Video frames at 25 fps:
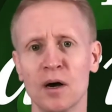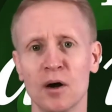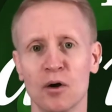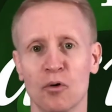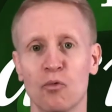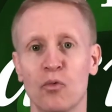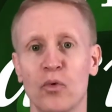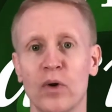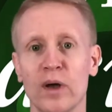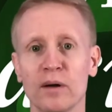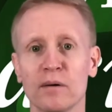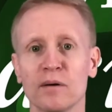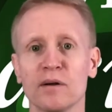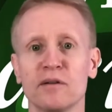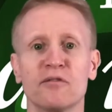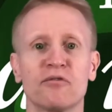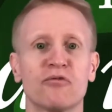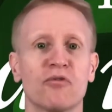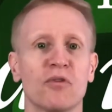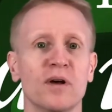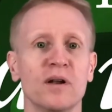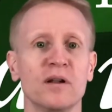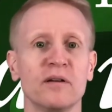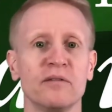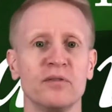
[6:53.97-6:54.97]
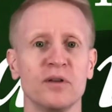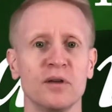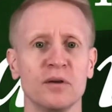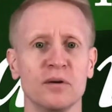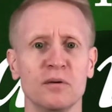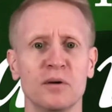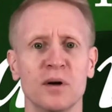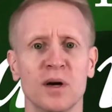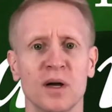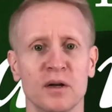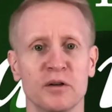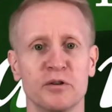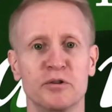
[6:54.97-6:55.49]
we're in front of you,
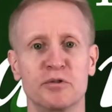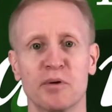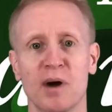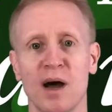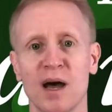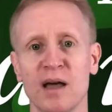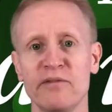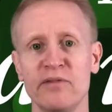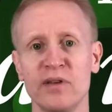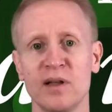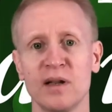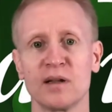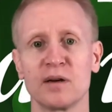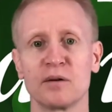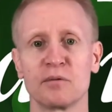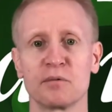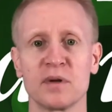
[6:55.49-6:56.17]
driving at a